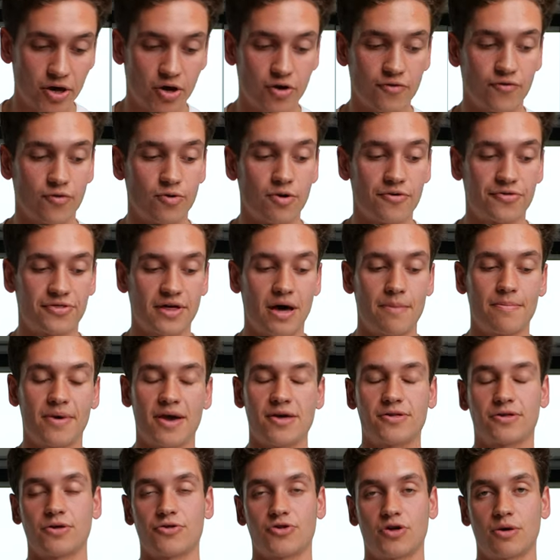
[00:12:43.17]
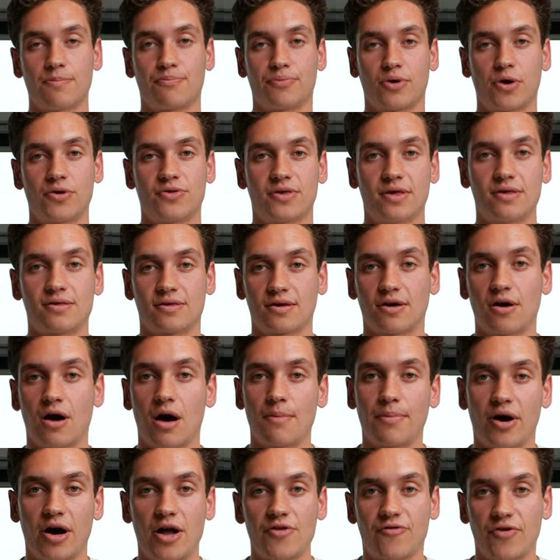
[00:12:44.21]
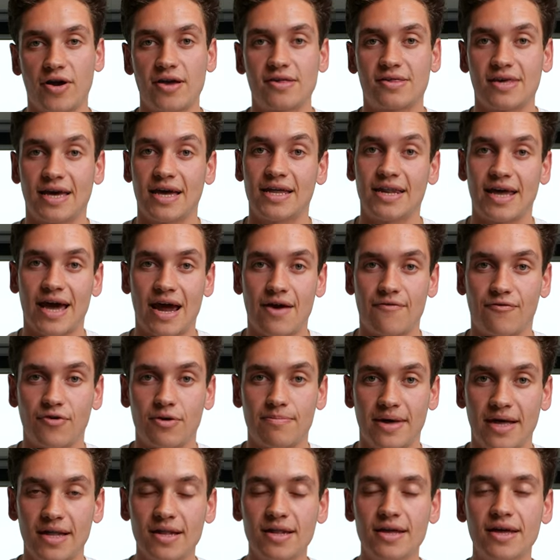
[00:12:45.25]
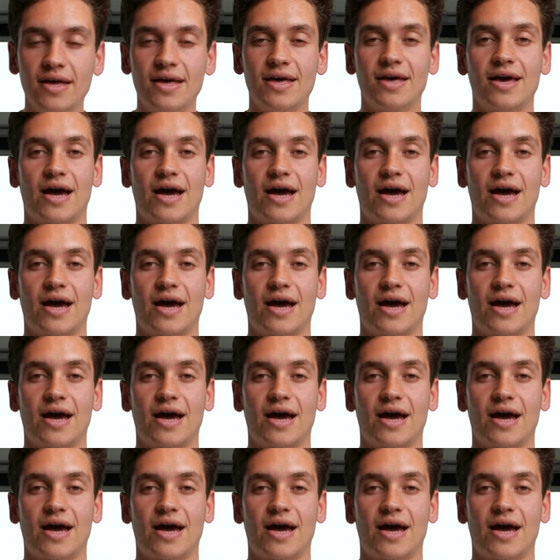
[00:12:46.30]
a good rule of thumb is to consume proteins and carbohydrates in every meal.